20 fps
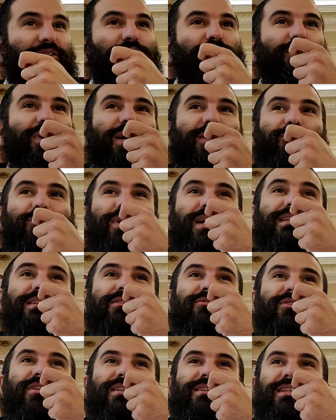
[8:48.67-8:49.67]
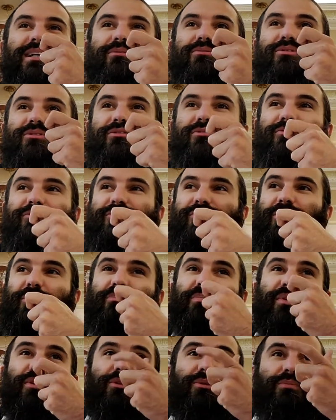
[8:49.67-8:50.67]
Why is Kriyat Yamsuf
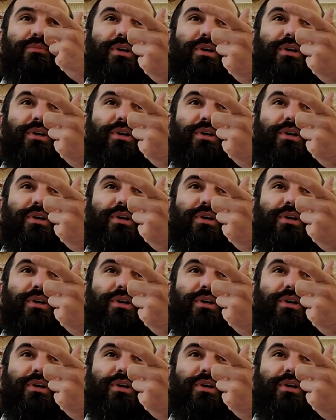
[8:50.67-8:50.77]
compared to...